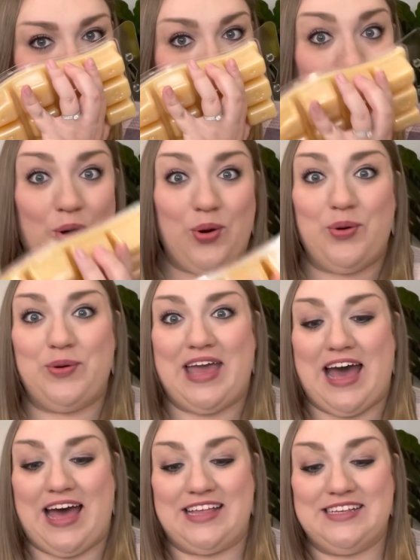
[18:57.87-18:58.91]
Oh
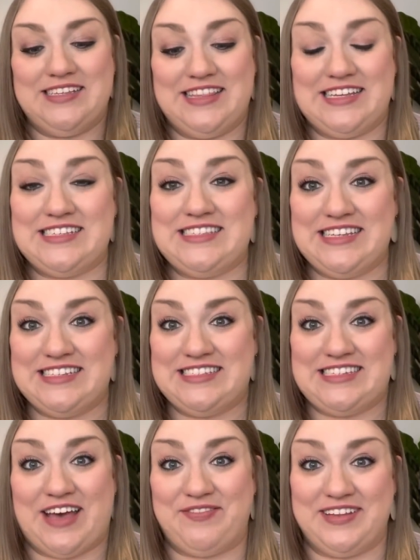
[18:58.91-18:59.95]
yeah, this
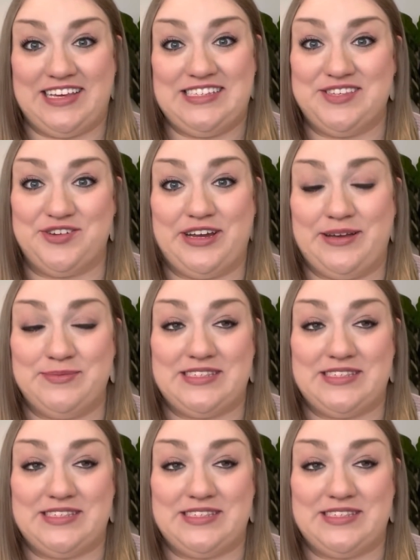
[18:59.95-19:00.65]
definitely screams